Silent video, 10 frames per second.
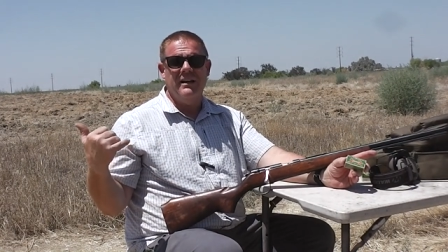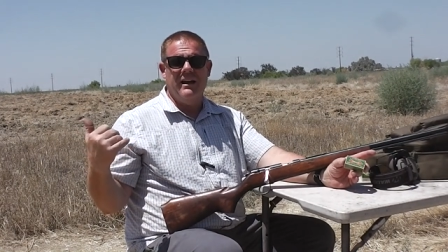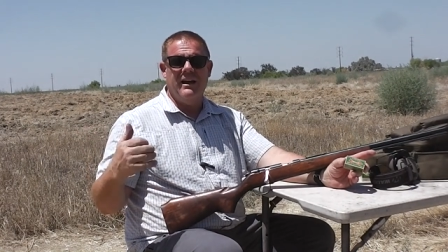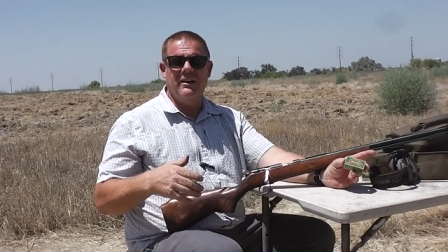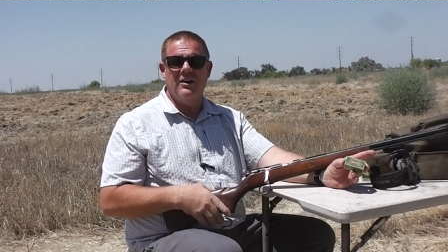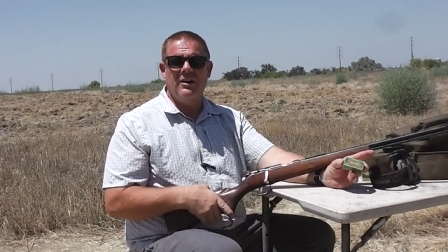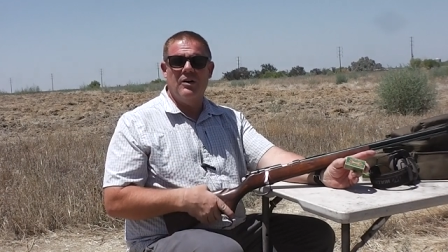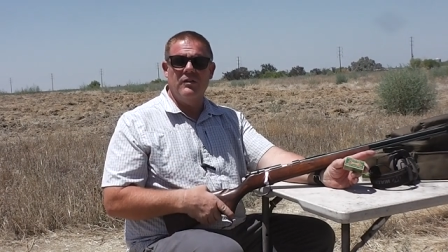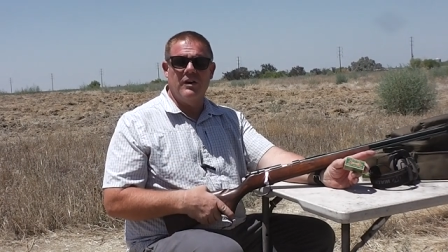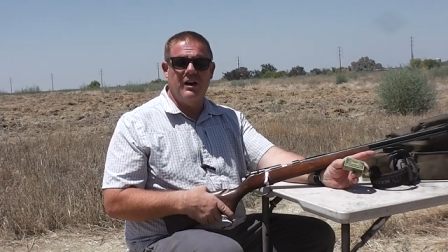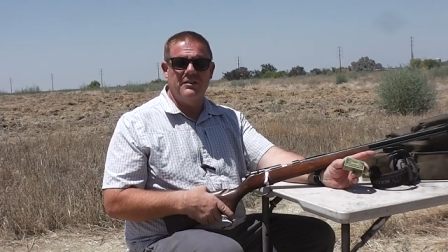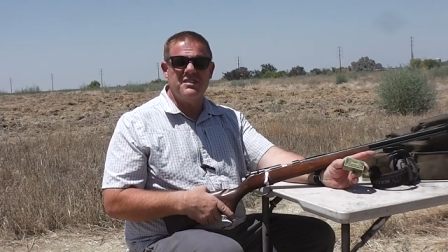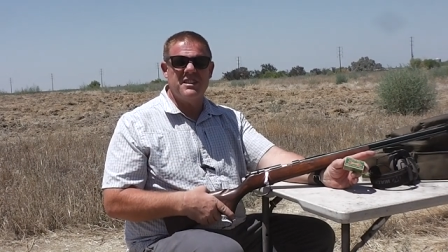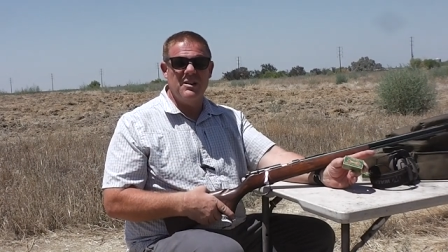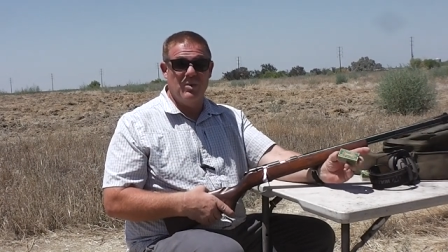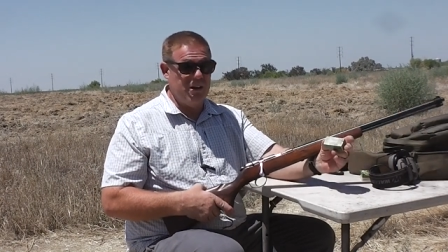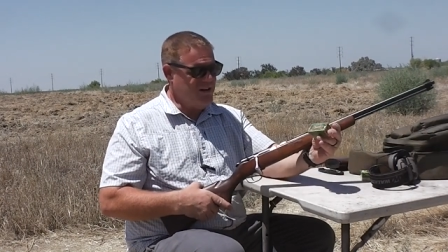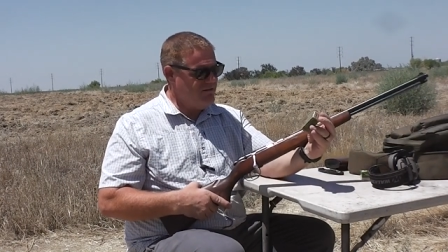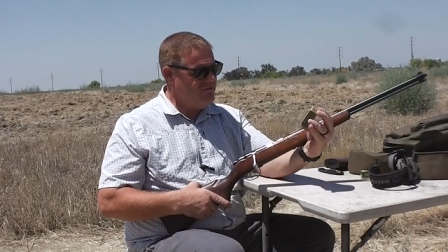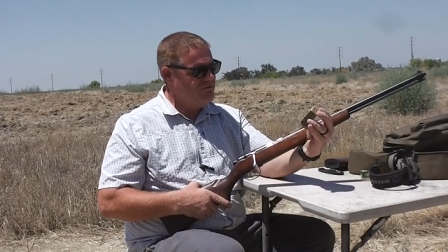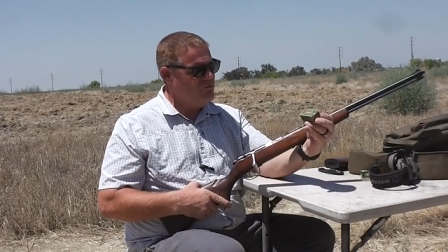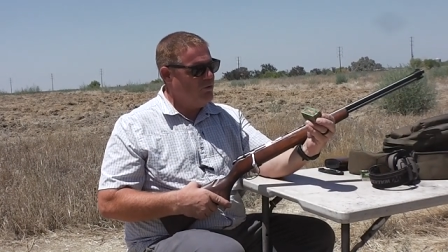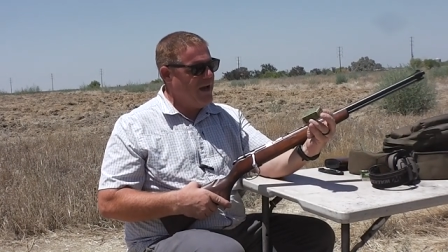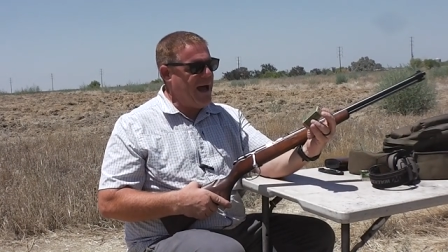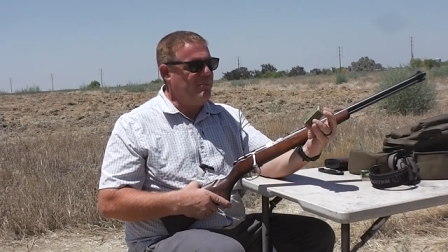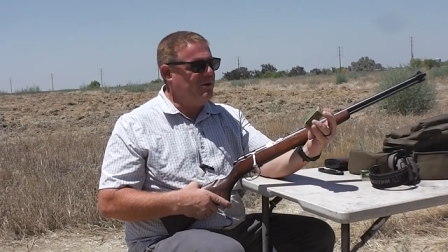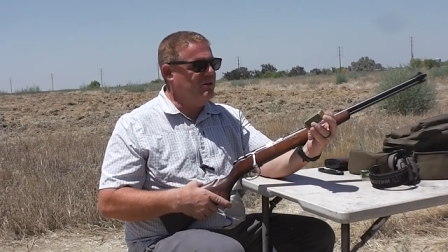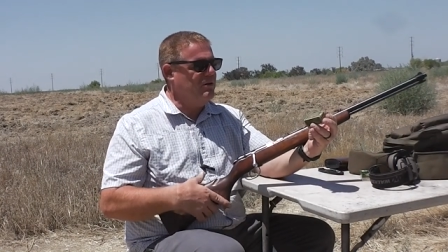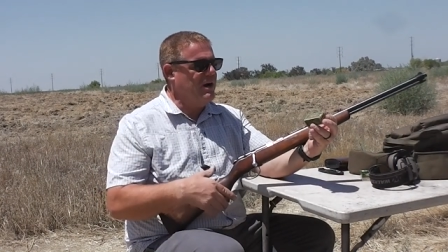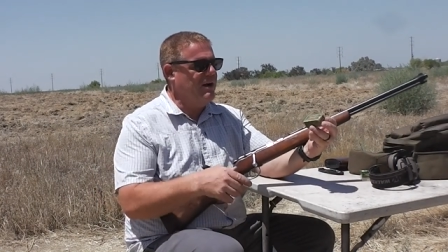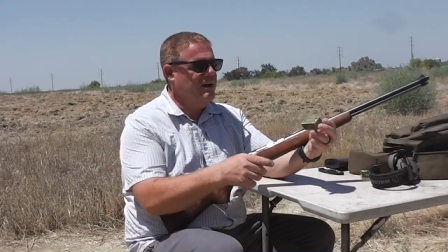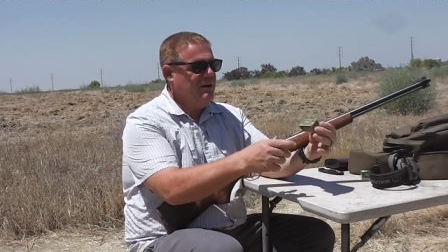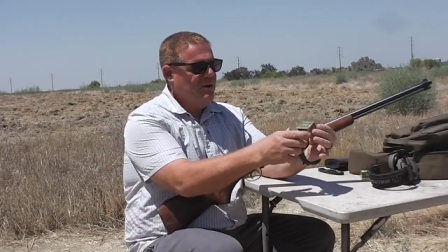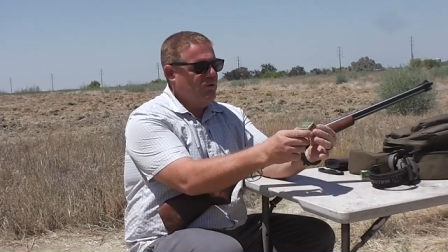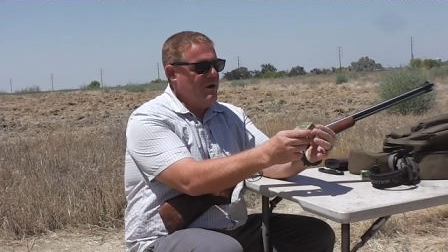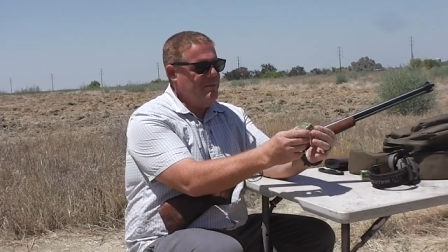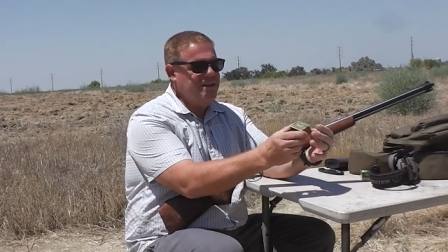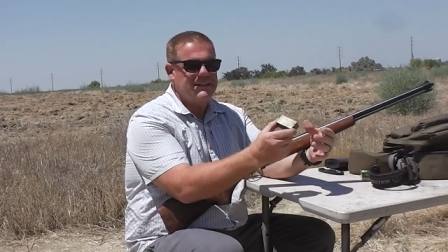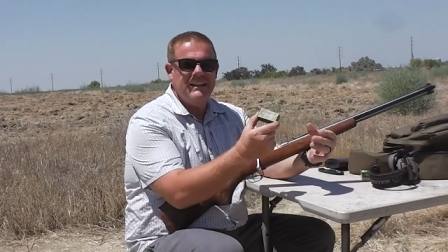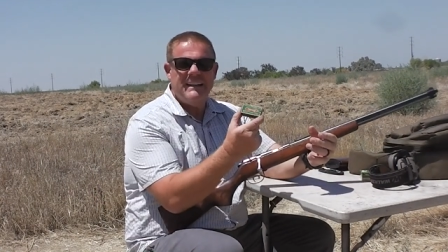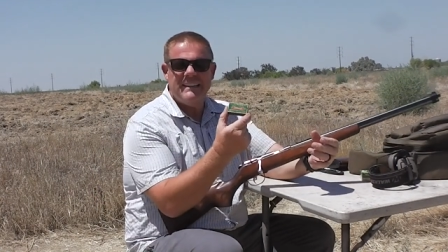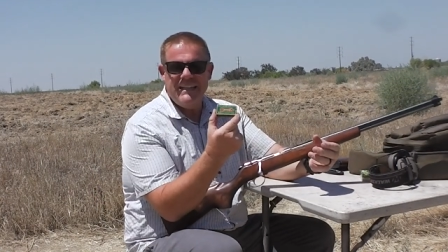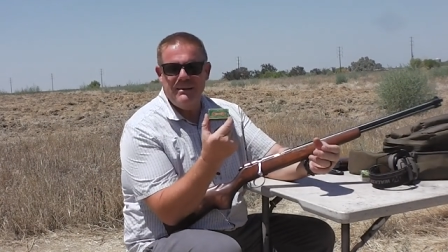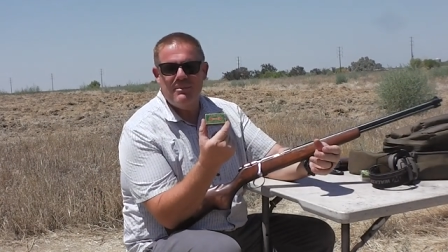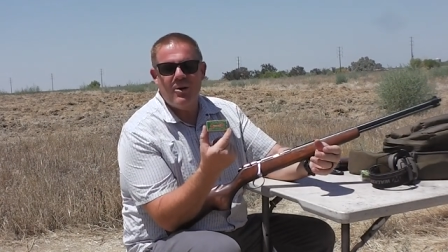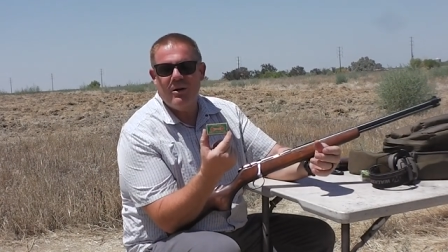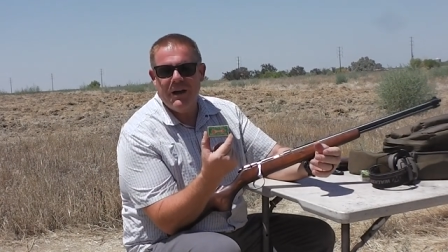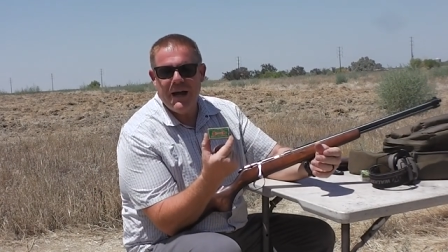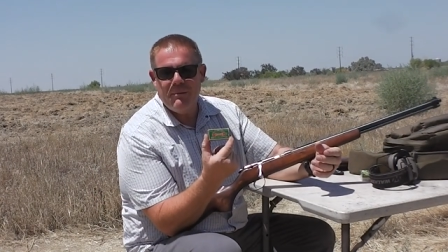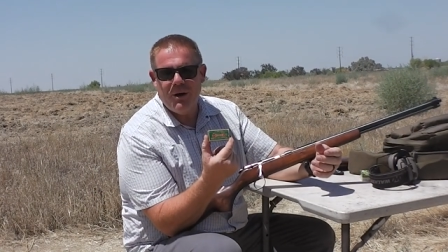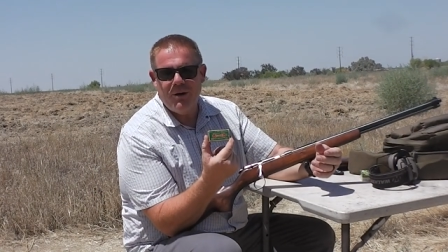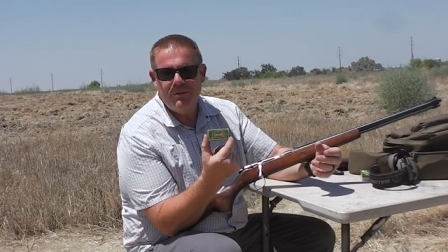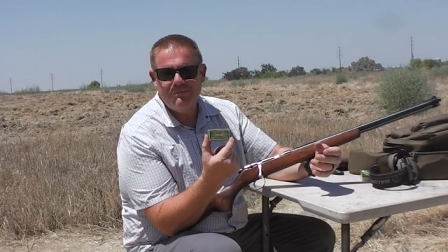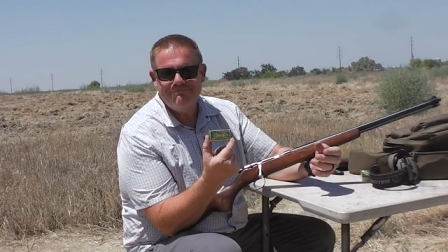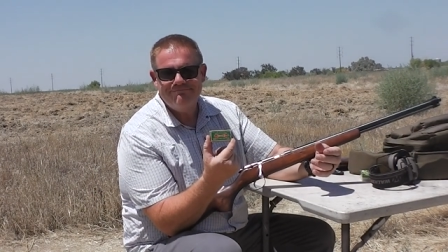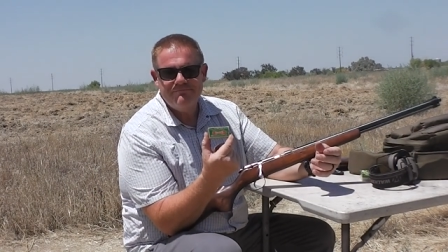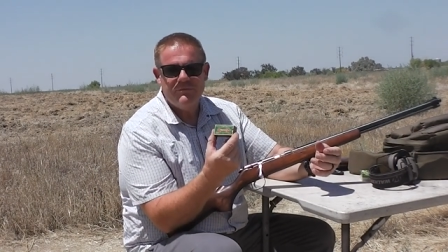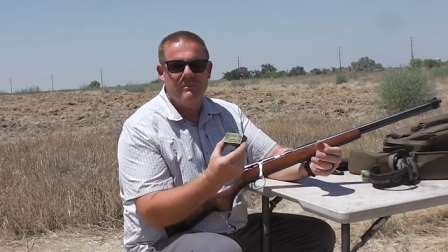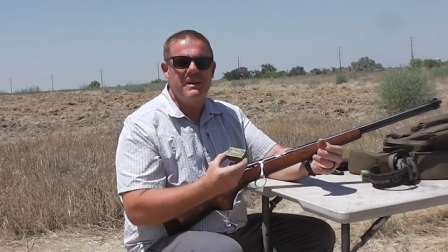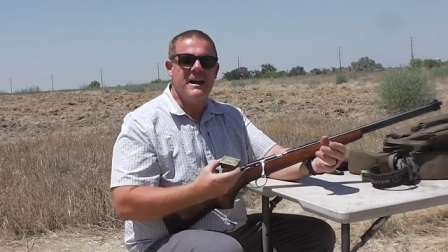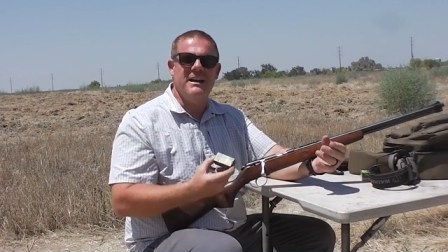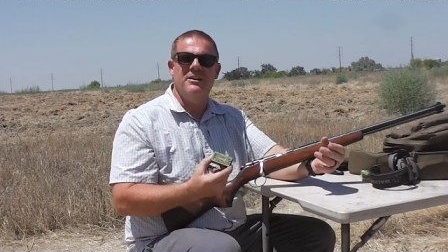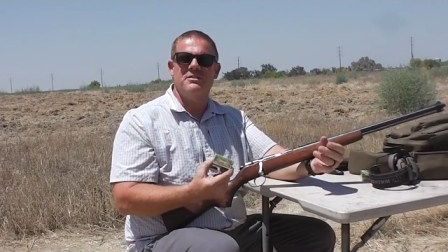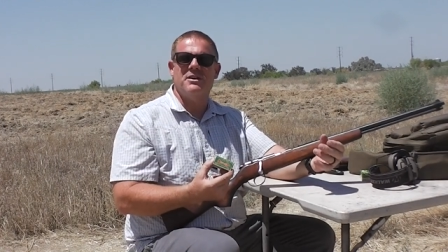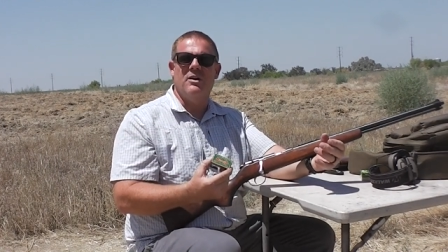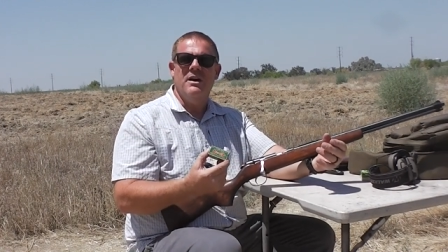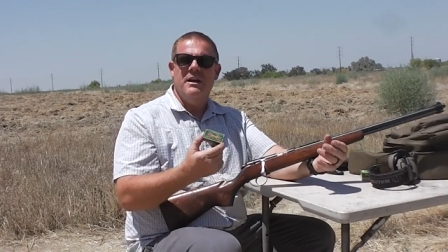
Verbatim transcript: and uh, overall just see what it what happened to uh, Remington clean bore ammo from ninety years ago.